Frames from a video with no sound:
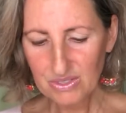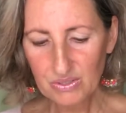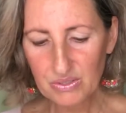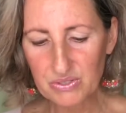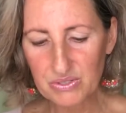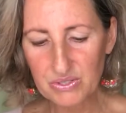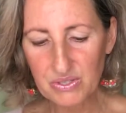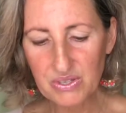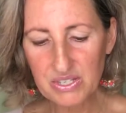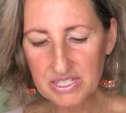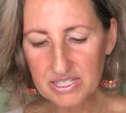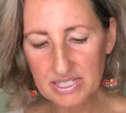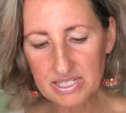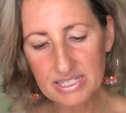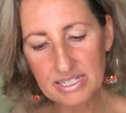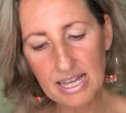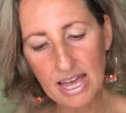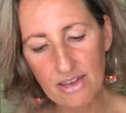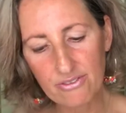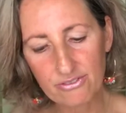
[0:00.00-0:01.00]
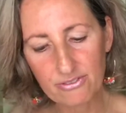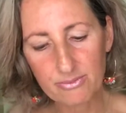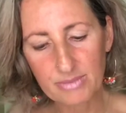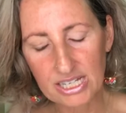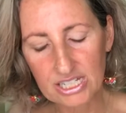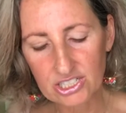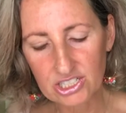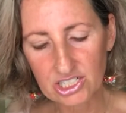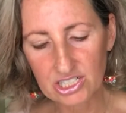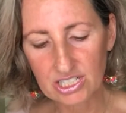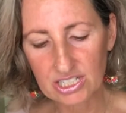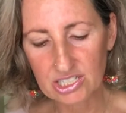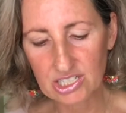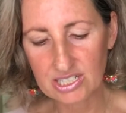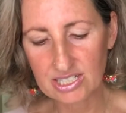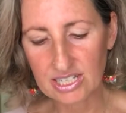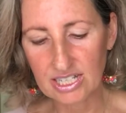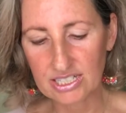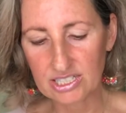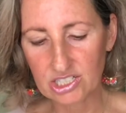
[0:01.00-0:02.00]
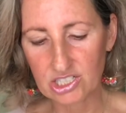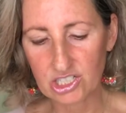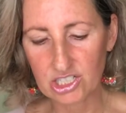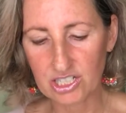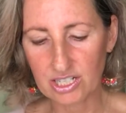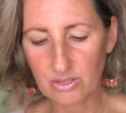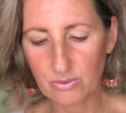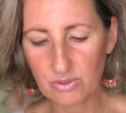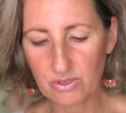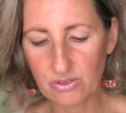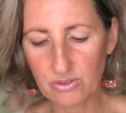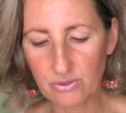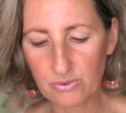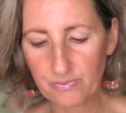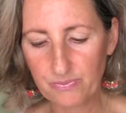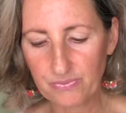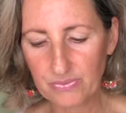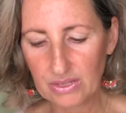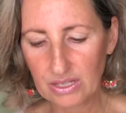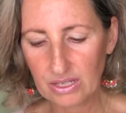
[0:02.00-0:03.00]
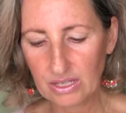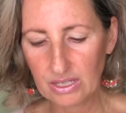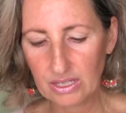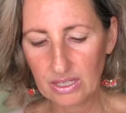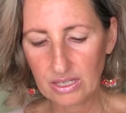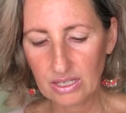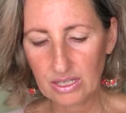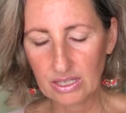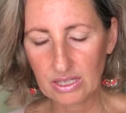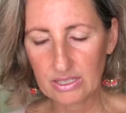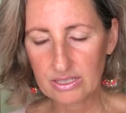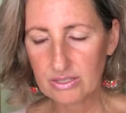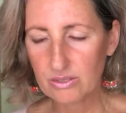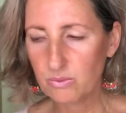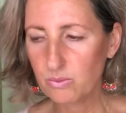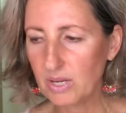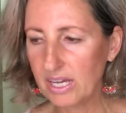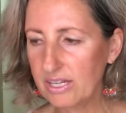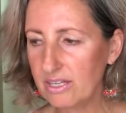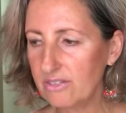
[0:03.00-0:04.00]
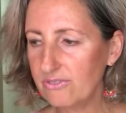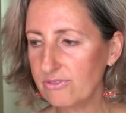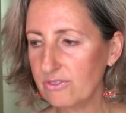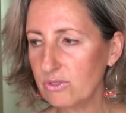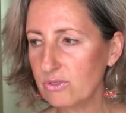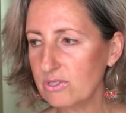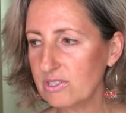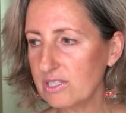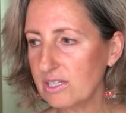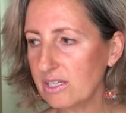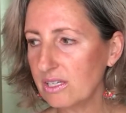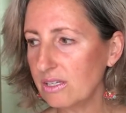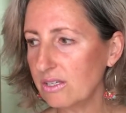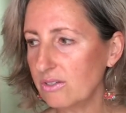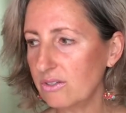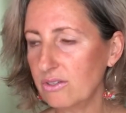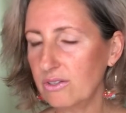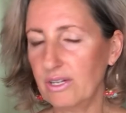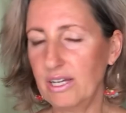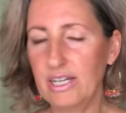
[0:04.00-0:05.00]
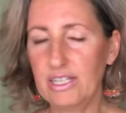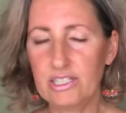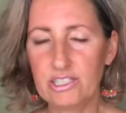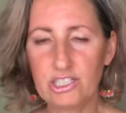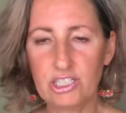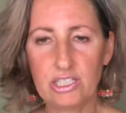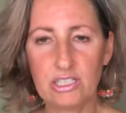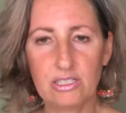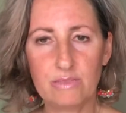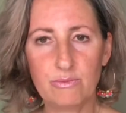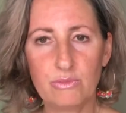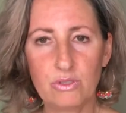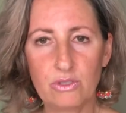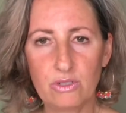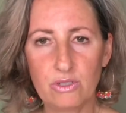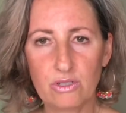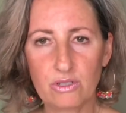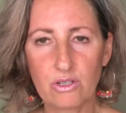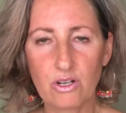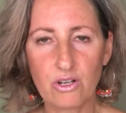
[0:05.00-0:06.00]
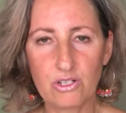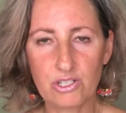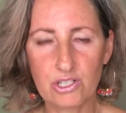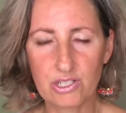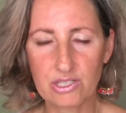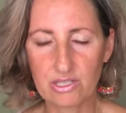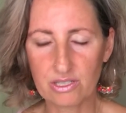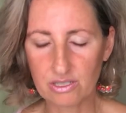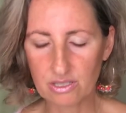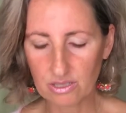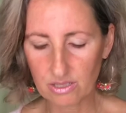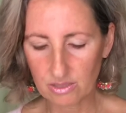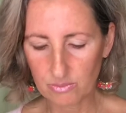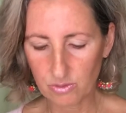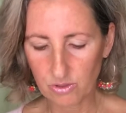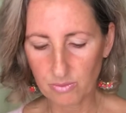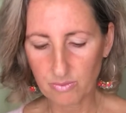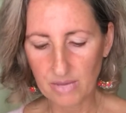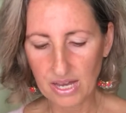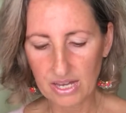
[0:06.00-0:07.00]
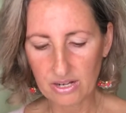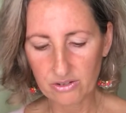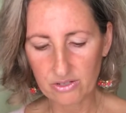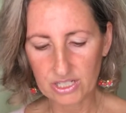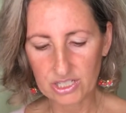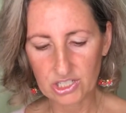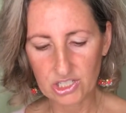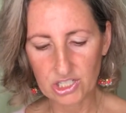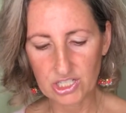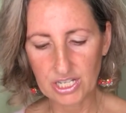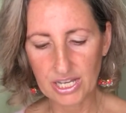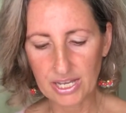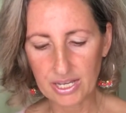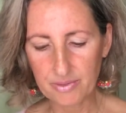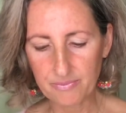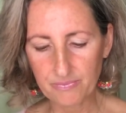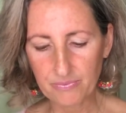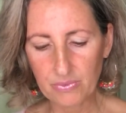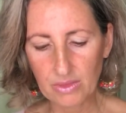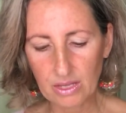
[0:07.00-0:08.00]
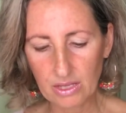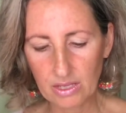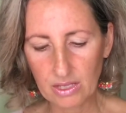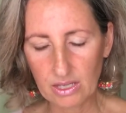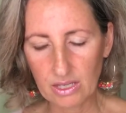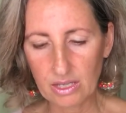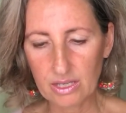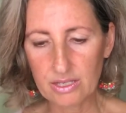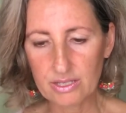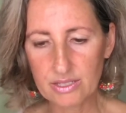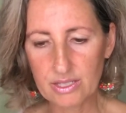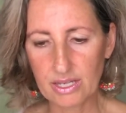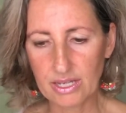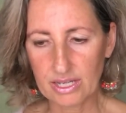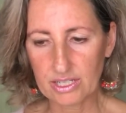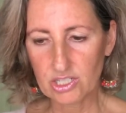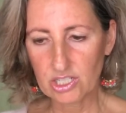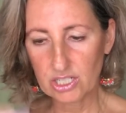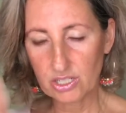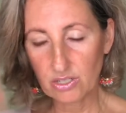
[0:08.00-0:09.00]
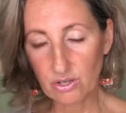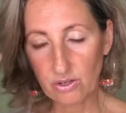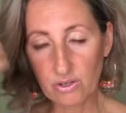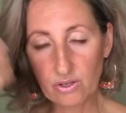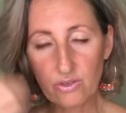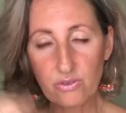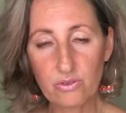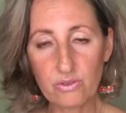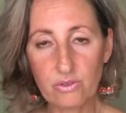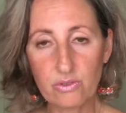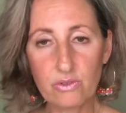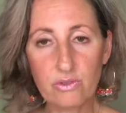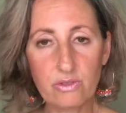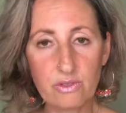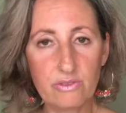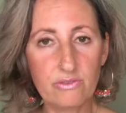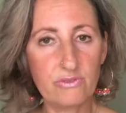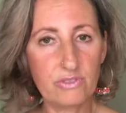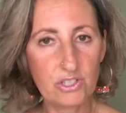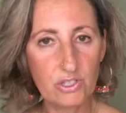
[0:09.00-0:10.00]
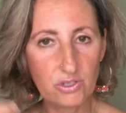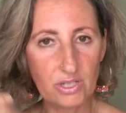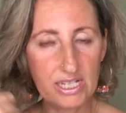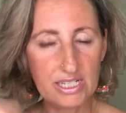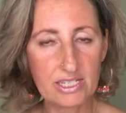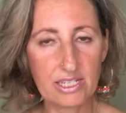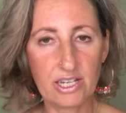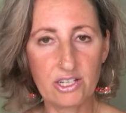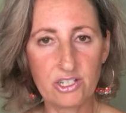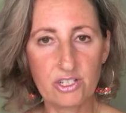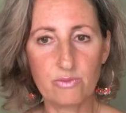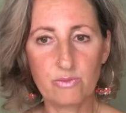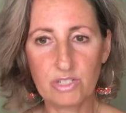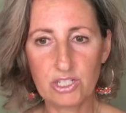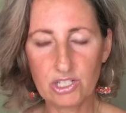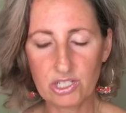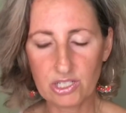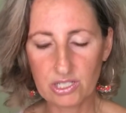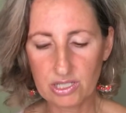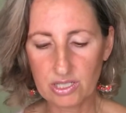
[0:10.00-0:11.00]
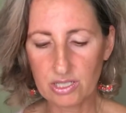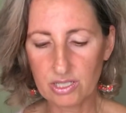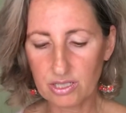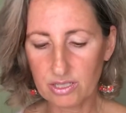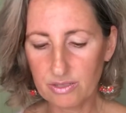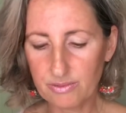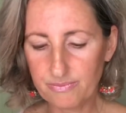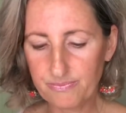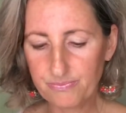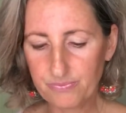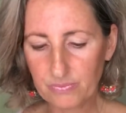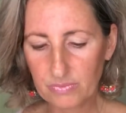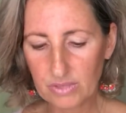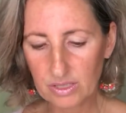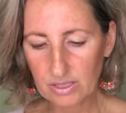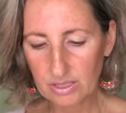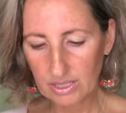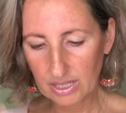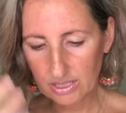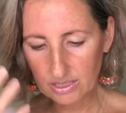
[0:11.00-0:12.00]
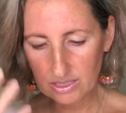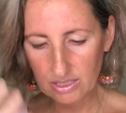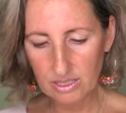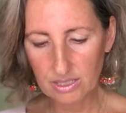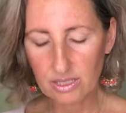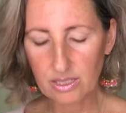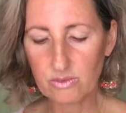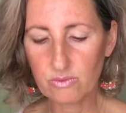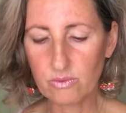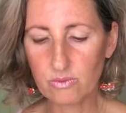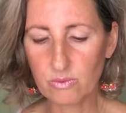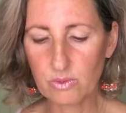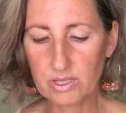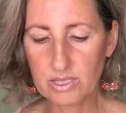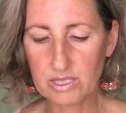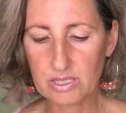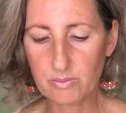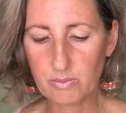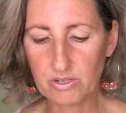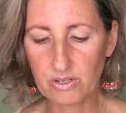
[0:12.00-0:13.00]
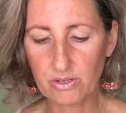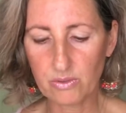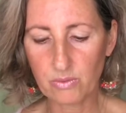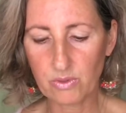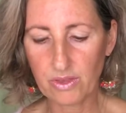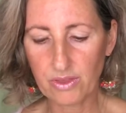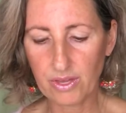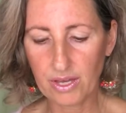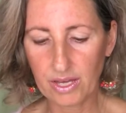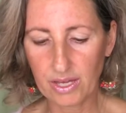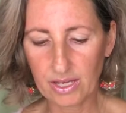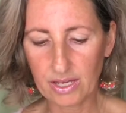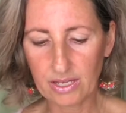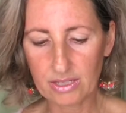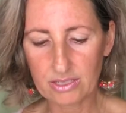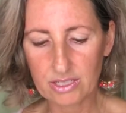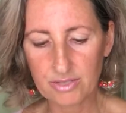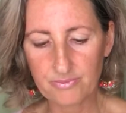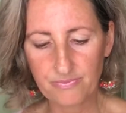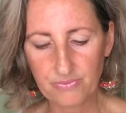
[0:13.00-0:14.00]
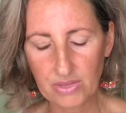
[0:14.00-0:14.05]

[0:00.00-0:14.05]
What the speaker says: So this is an affirmation I'd just like to share with you. It's a way of using your energy in a more conscious and deliberate manner each day. Is actually going through the visualization we just did, connecting in with spirit, with the heart,